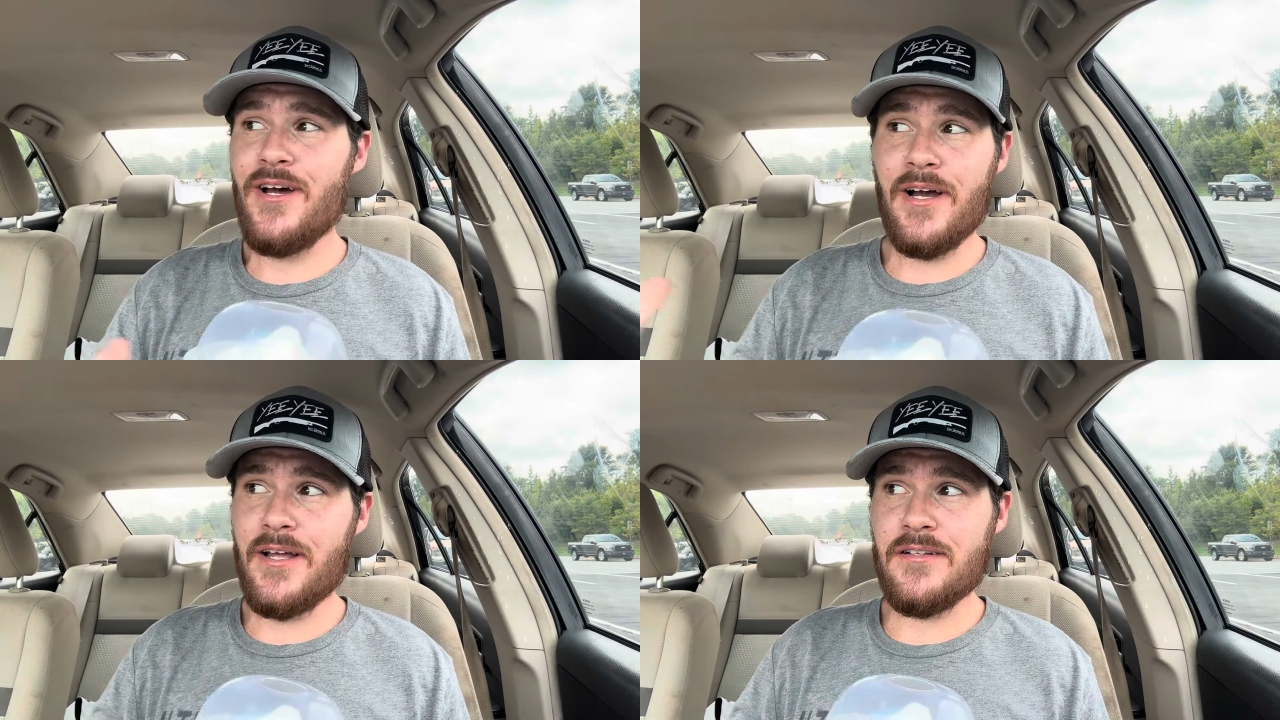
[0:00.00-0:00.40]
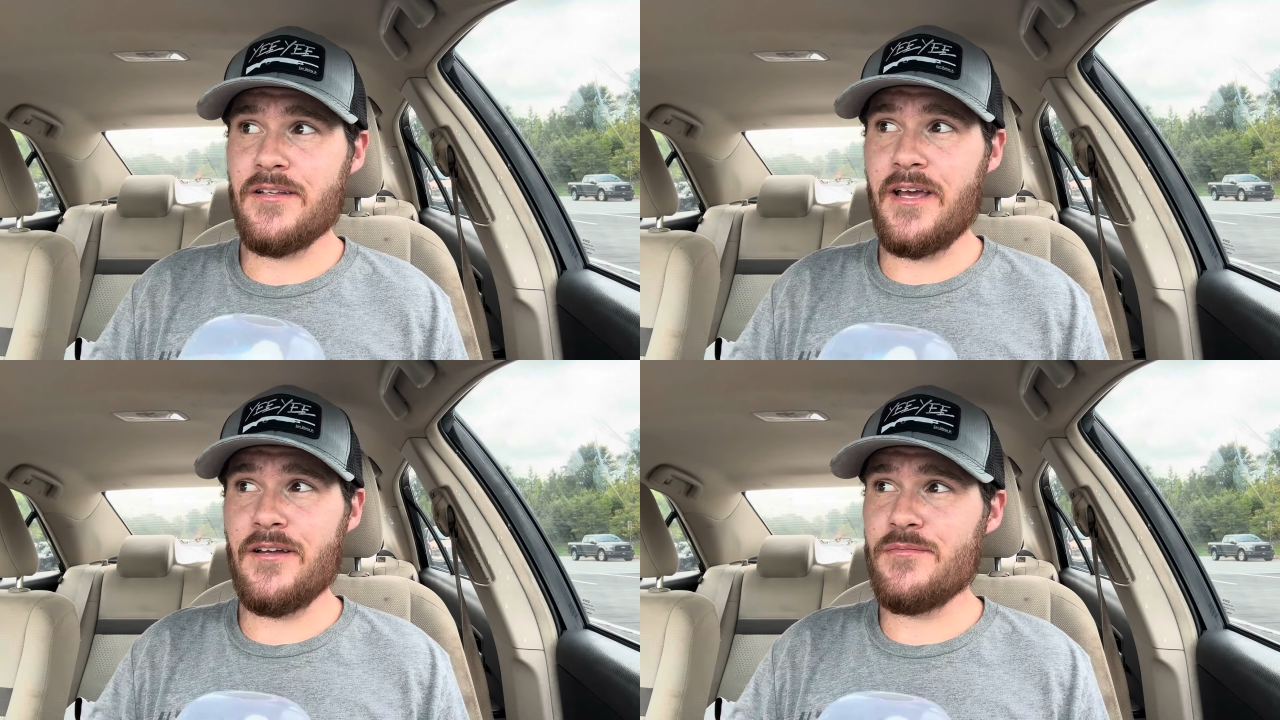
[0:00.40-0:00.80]
I guess
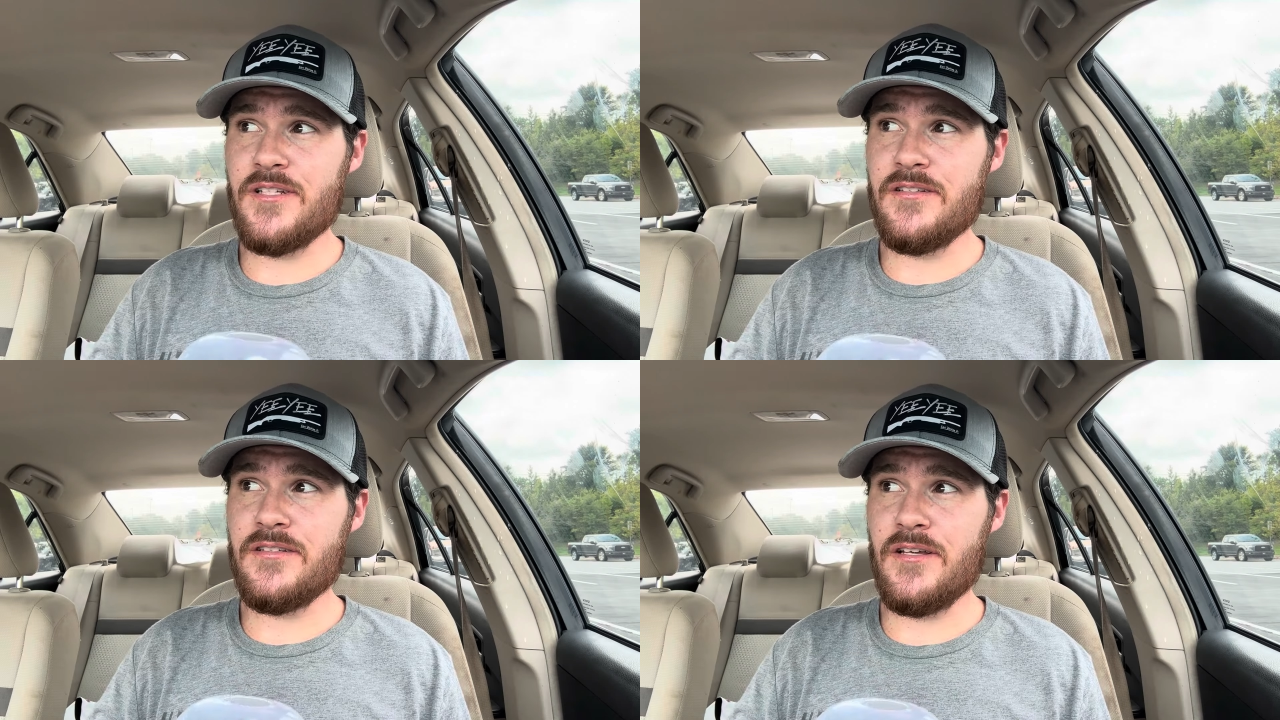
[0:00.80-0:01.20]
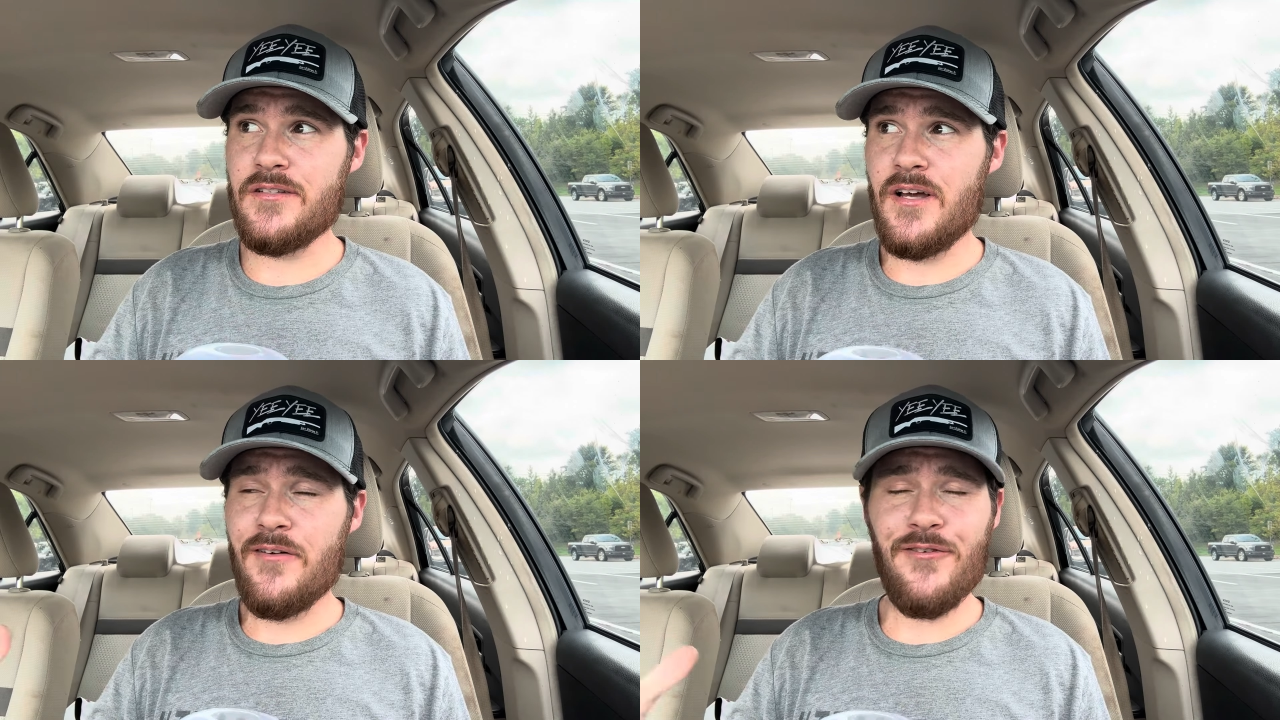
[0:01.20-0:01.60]
AMC says,
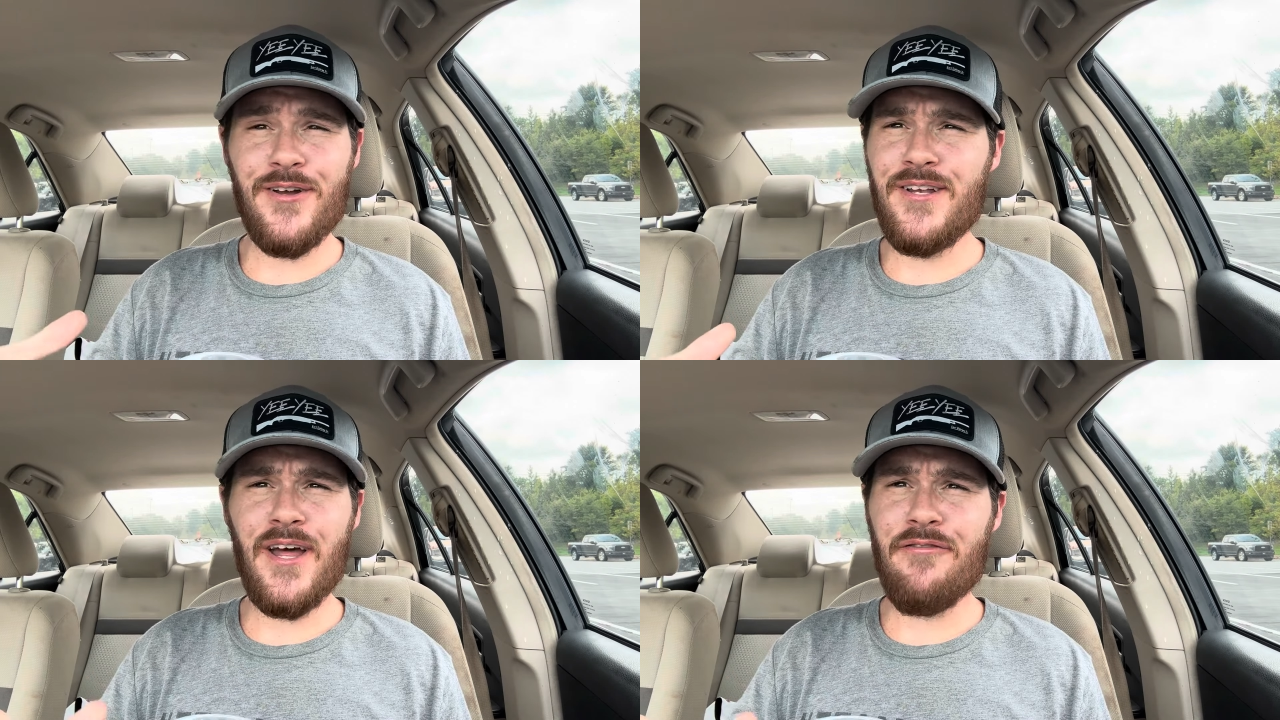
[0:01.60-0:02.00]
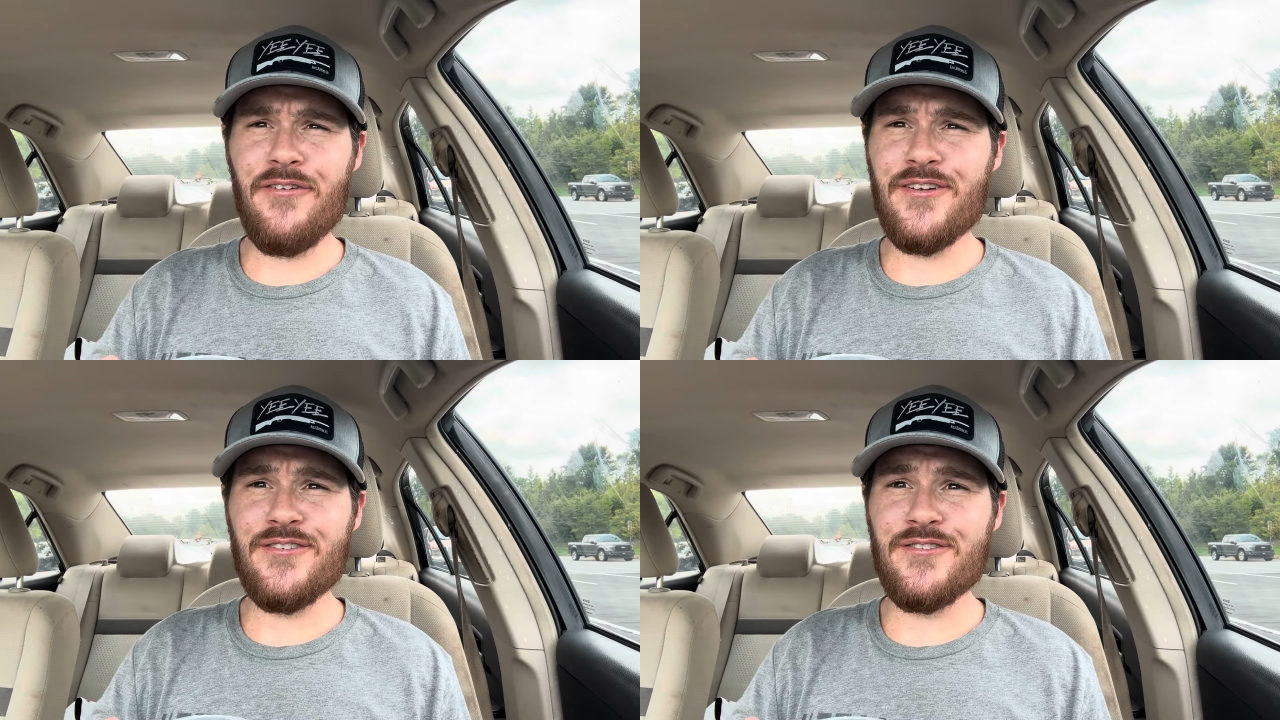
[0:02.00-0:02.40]
forget
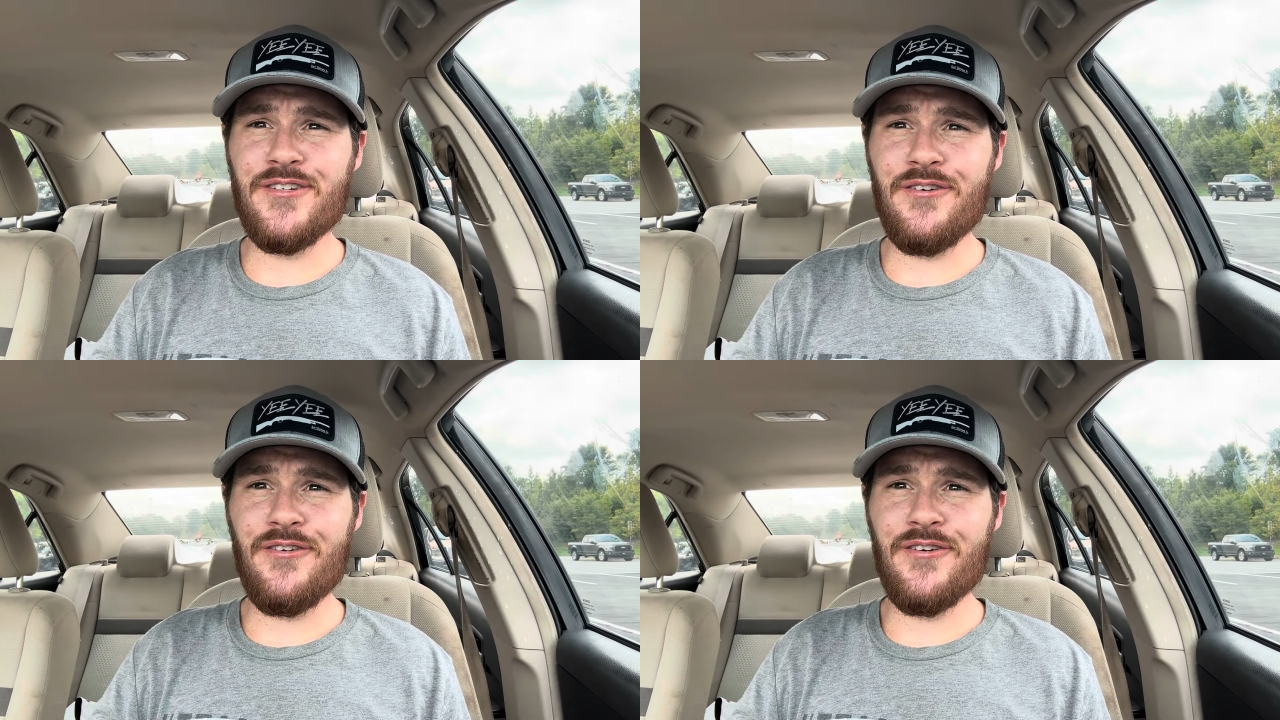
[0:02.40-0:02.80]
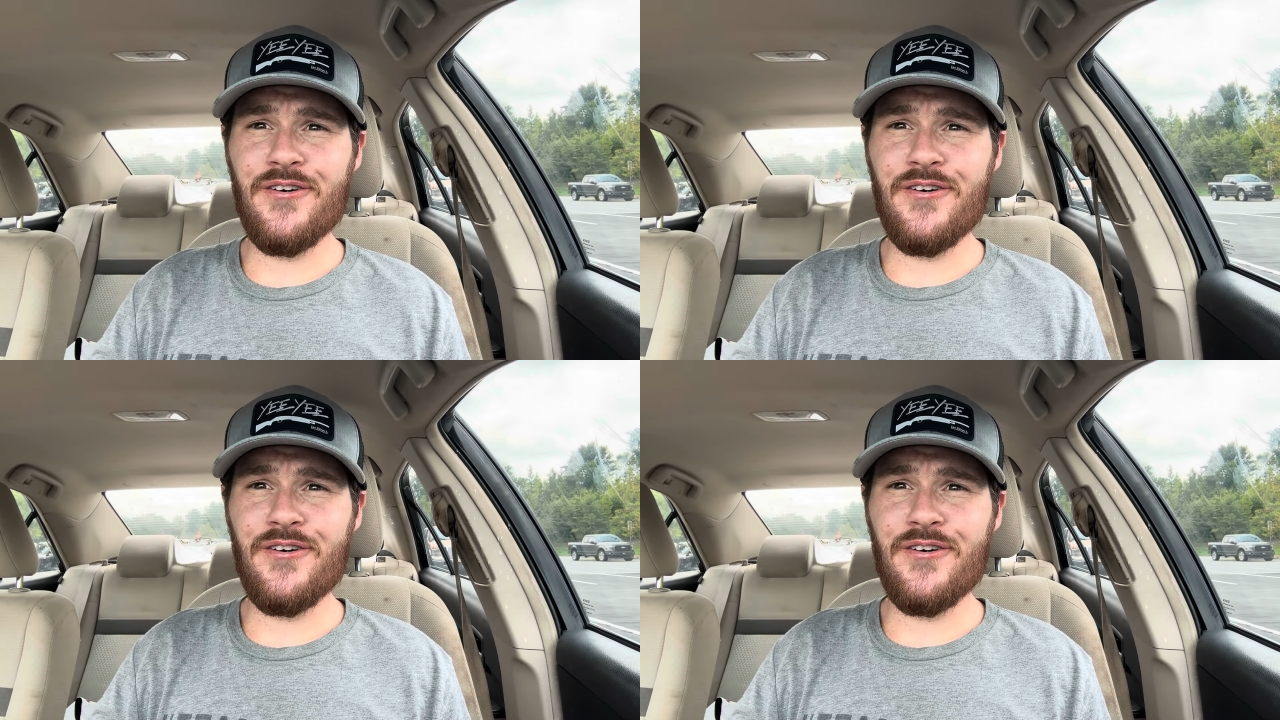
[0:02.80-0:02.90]
Netflix and chill.